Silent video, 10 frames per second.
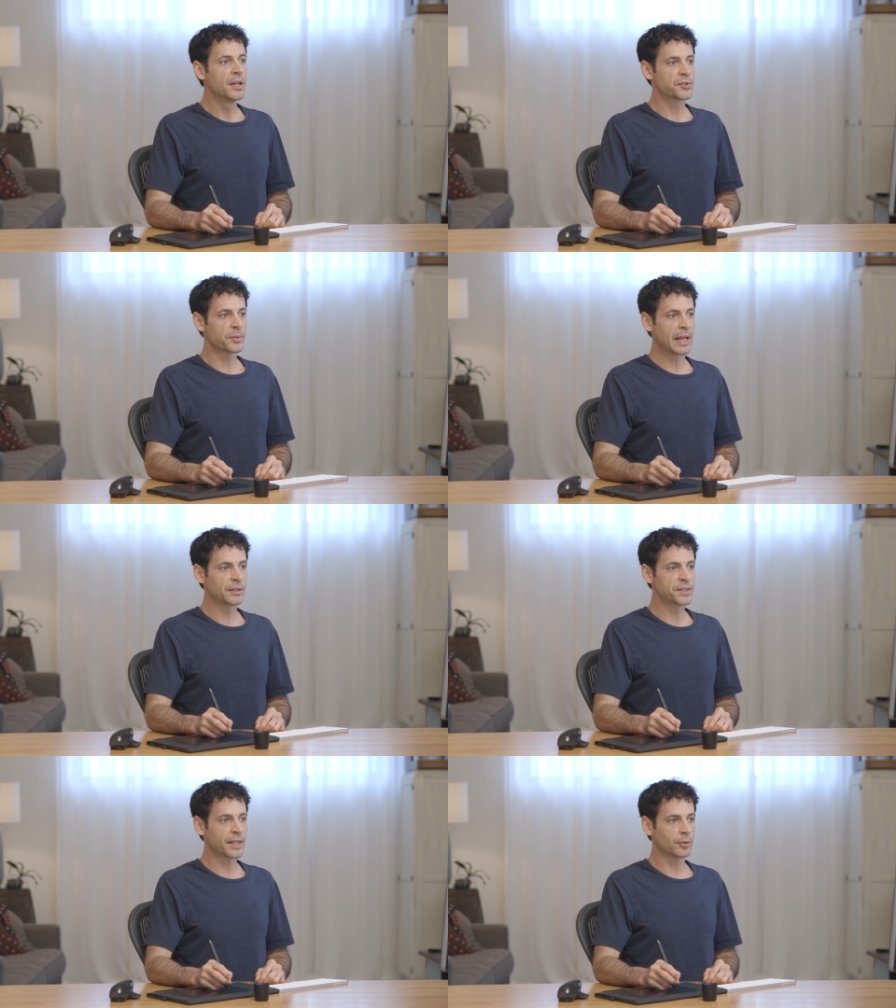So now
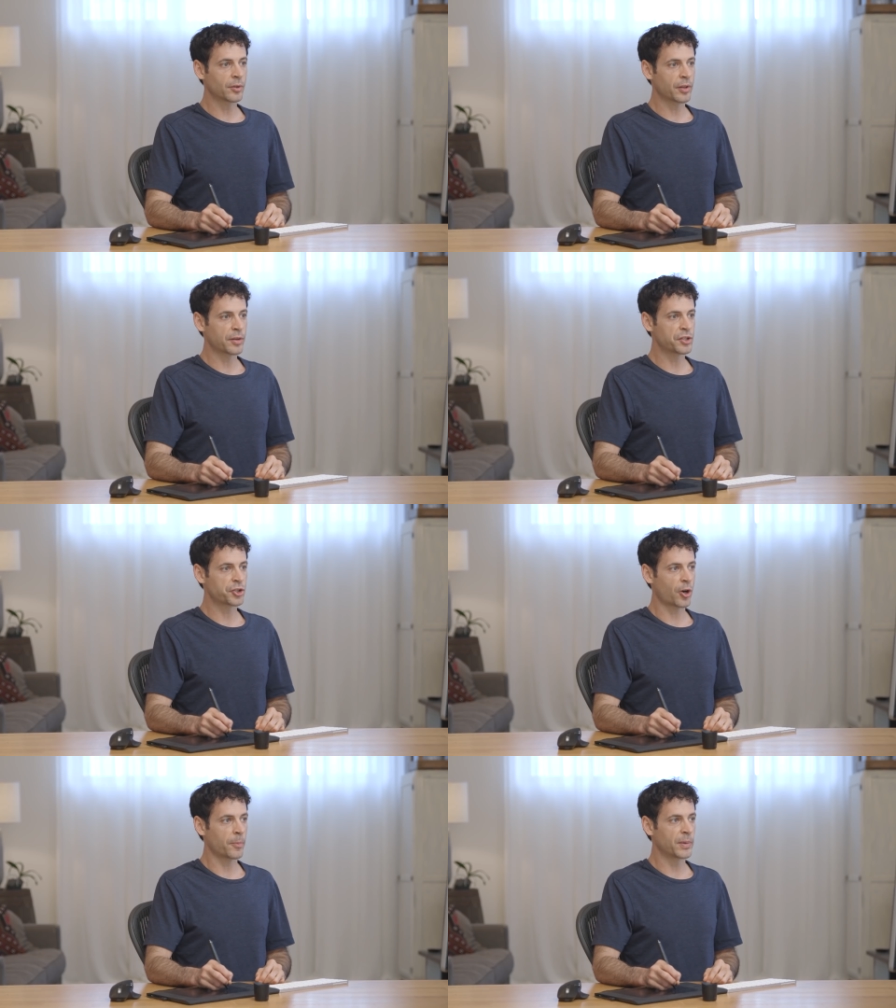let's take a look at the
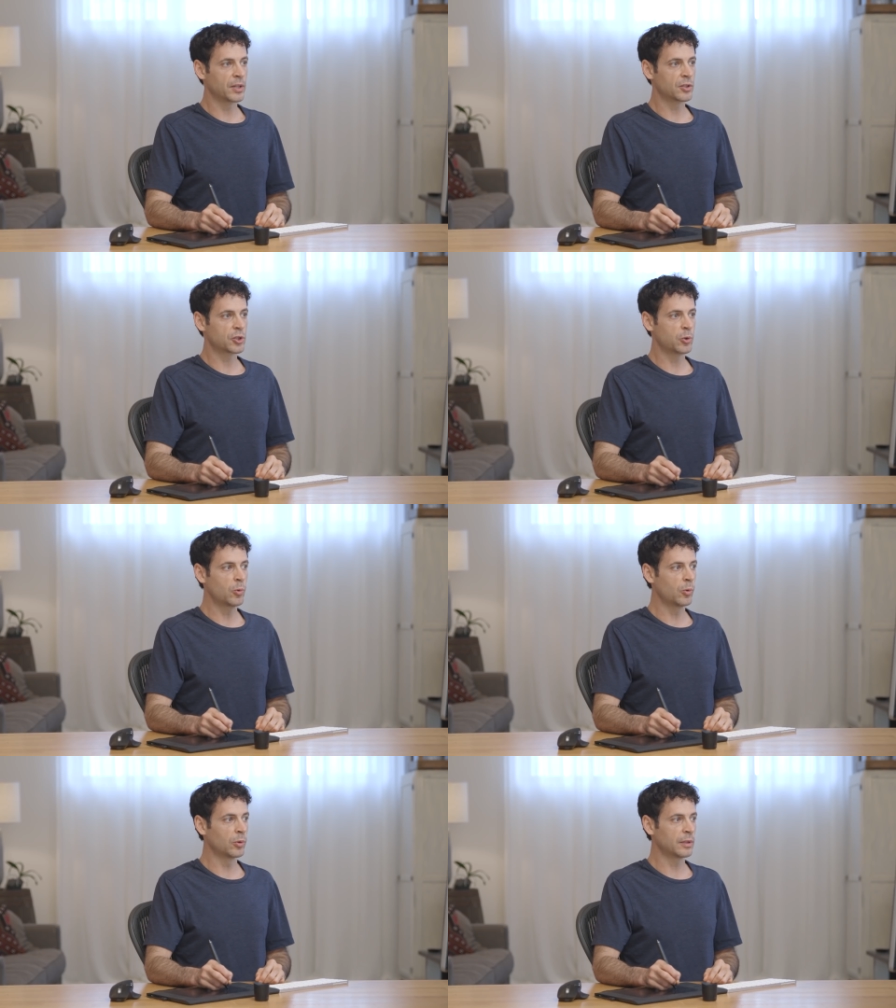sharpen
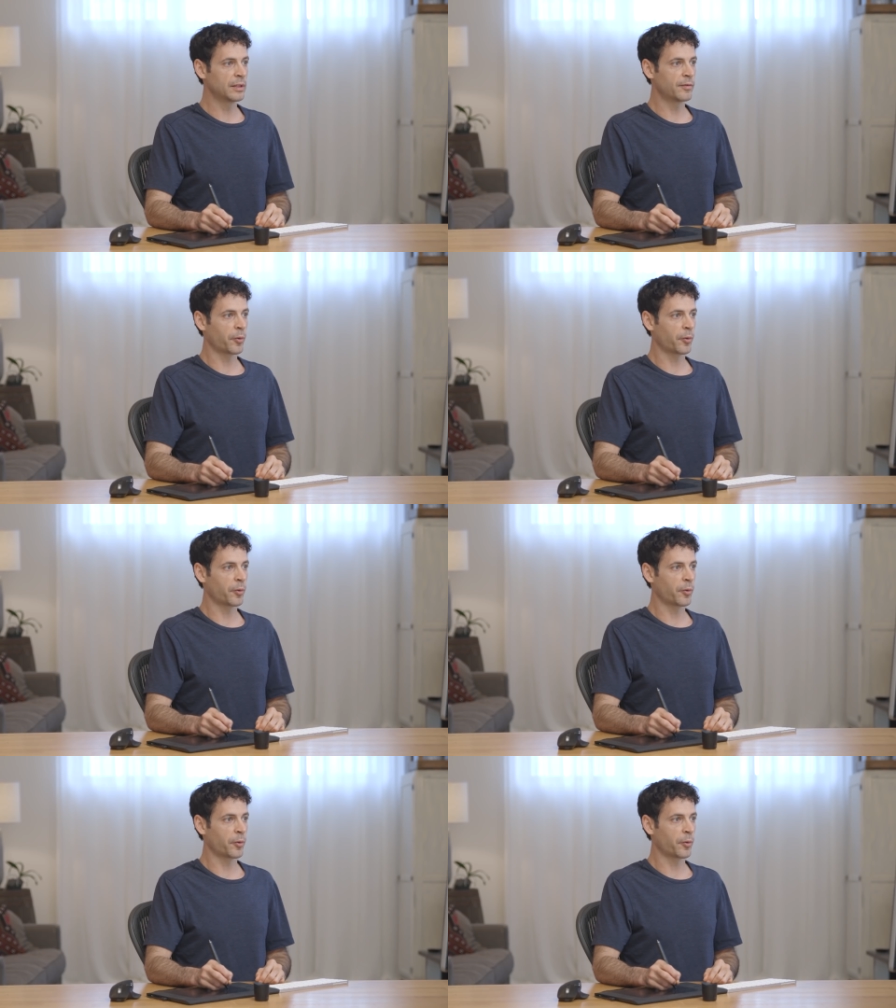tool in